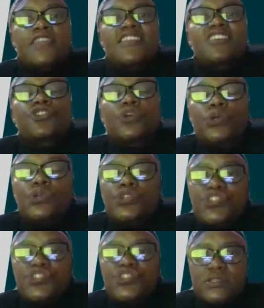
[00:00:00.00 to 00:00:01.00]
the
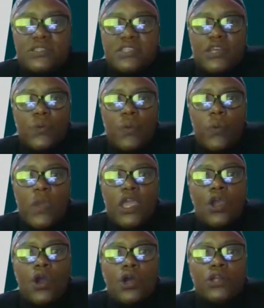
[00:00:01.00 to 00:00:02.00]
solutions that we're
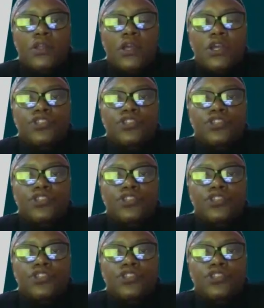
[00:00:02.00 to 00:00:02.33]
working on